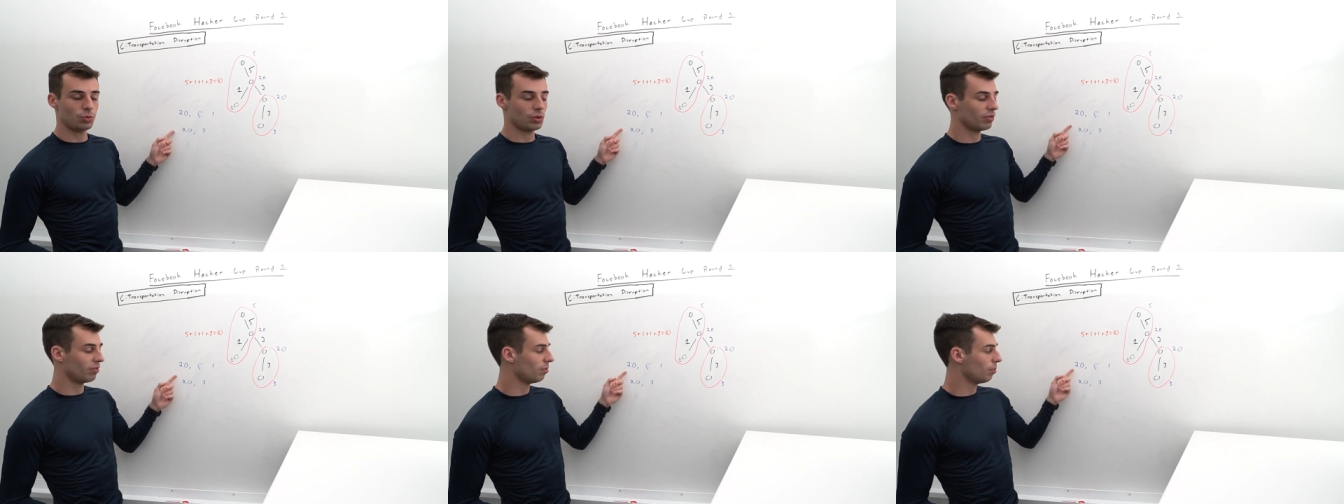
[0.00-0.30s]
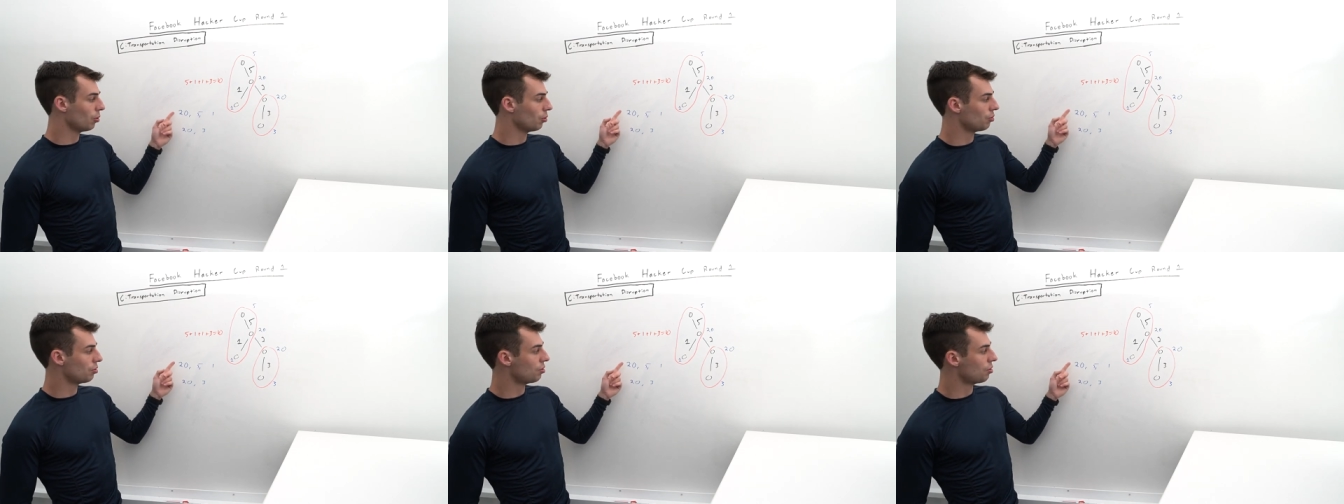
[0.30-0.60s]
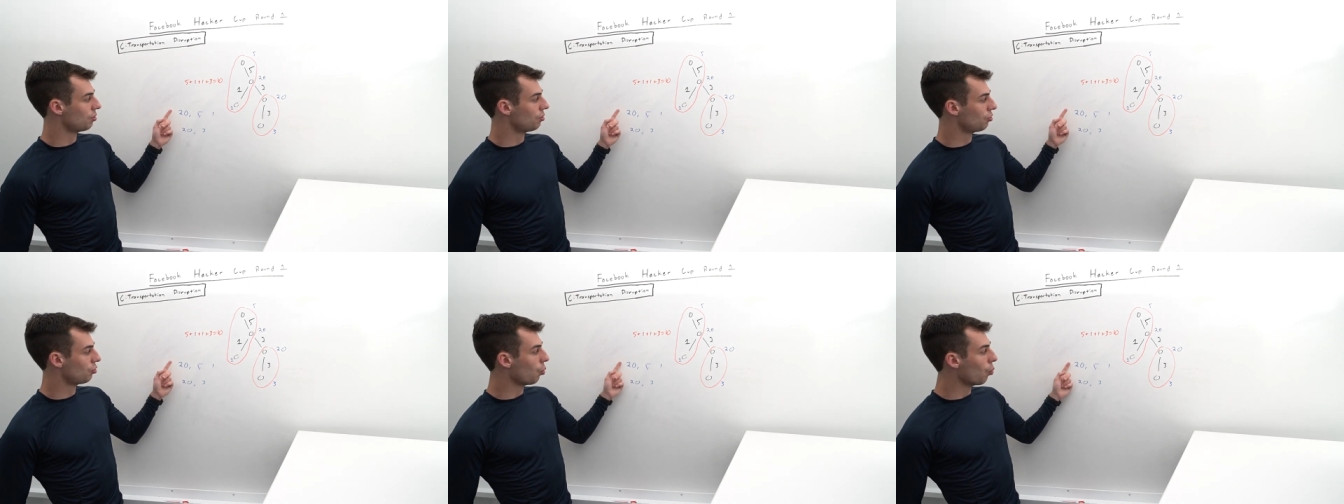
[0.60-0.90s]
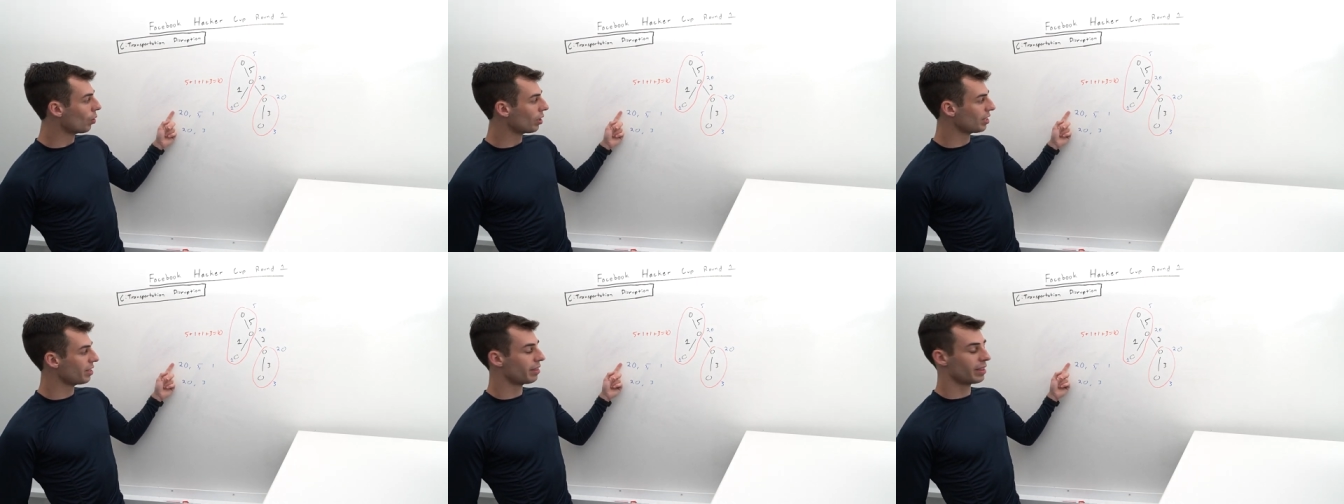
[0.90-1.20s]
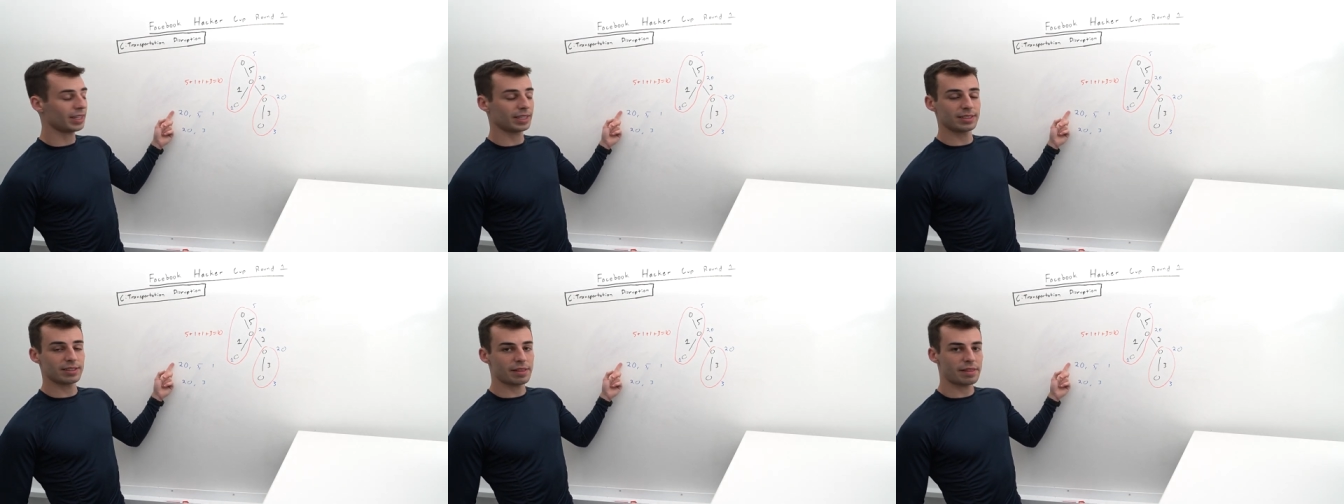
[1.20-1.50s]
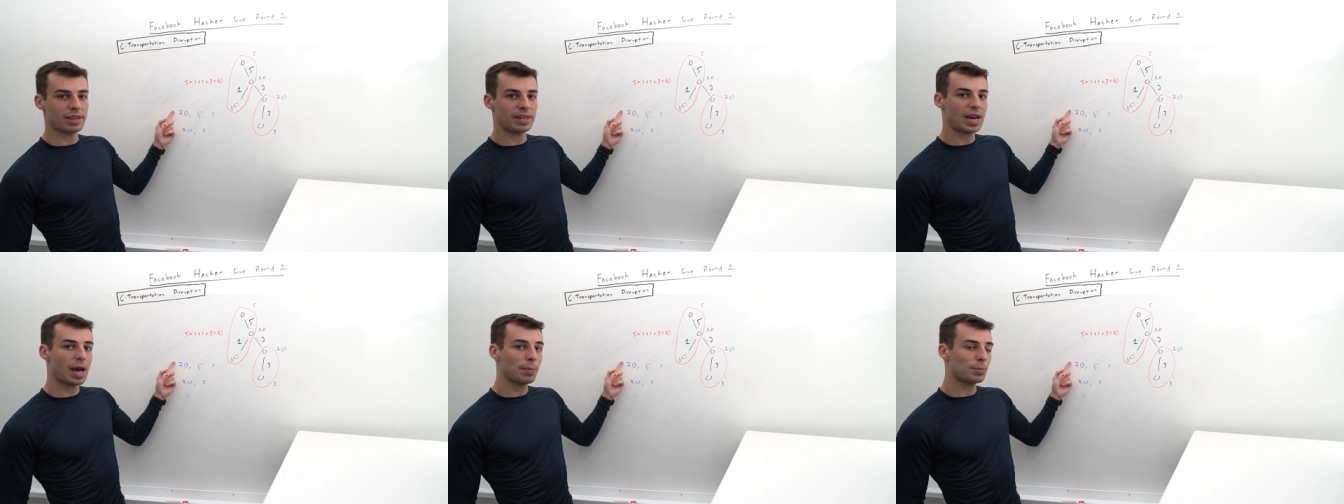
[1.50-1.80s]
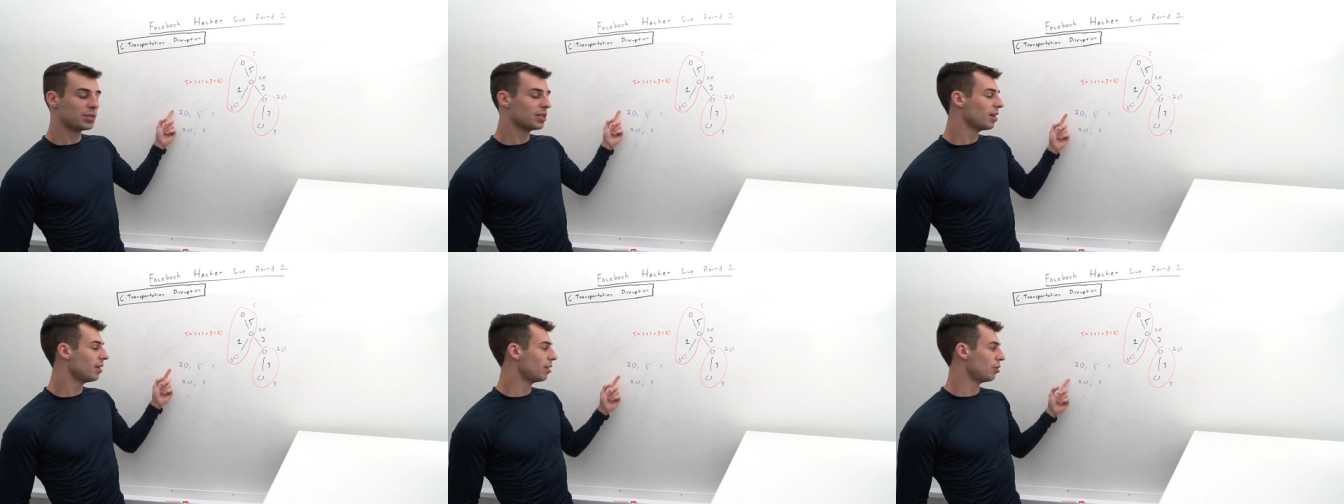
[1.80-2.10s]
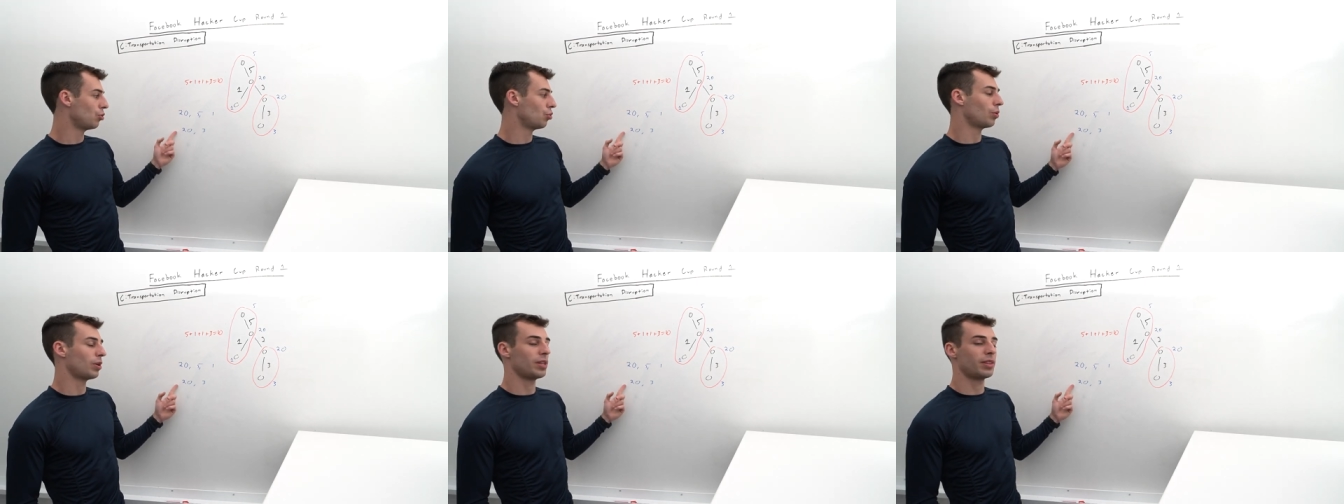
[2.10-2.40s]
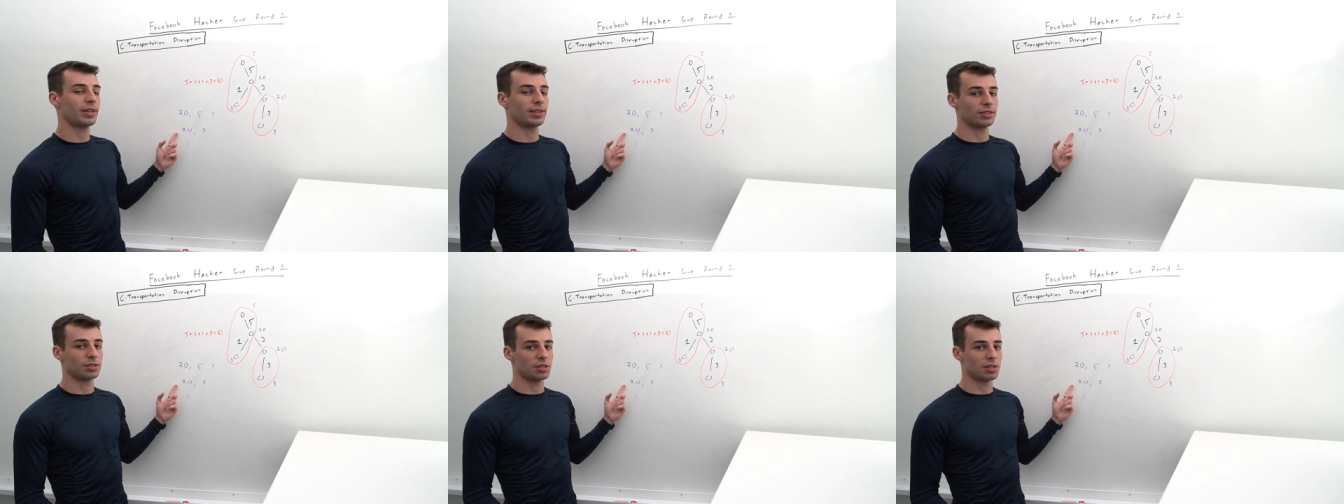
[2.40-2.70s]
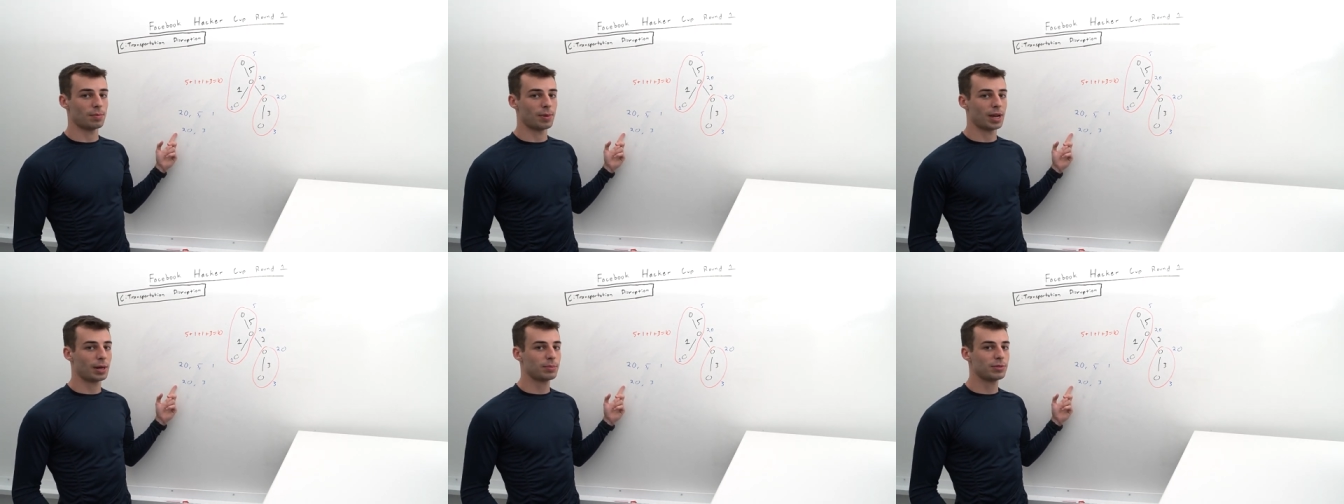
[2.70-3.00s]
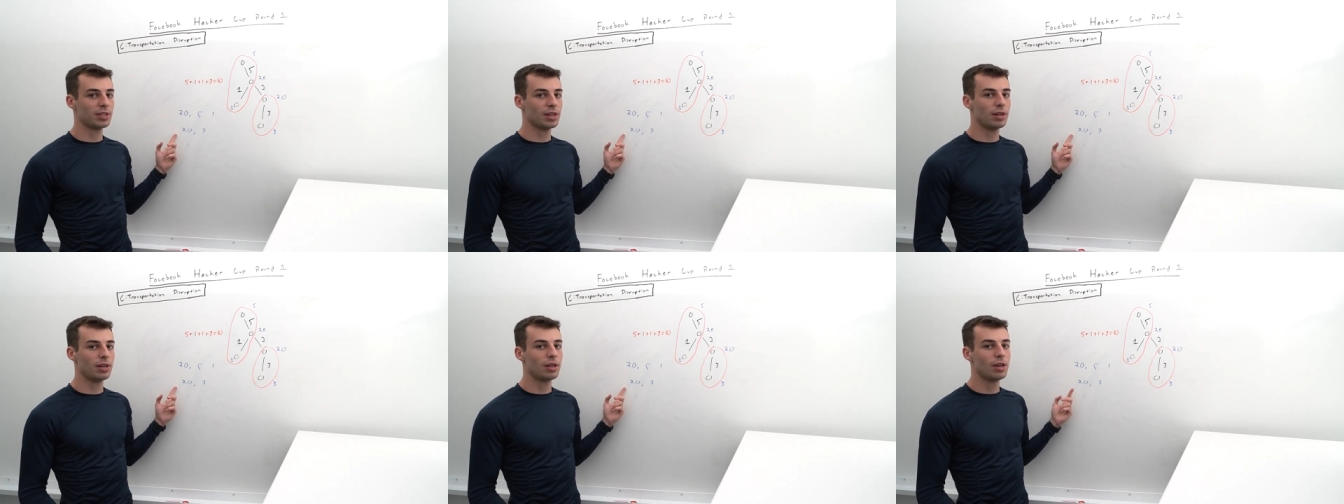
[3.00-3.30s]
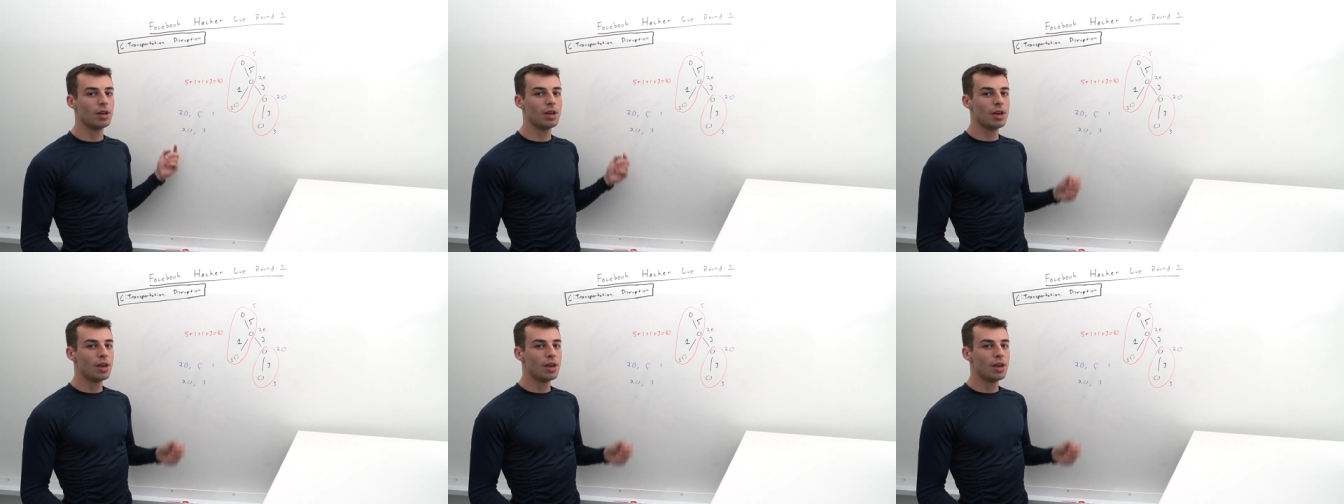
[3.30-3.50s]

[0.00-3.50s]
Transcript: We have at most 20 things on the top set and 20 things in the bottom set,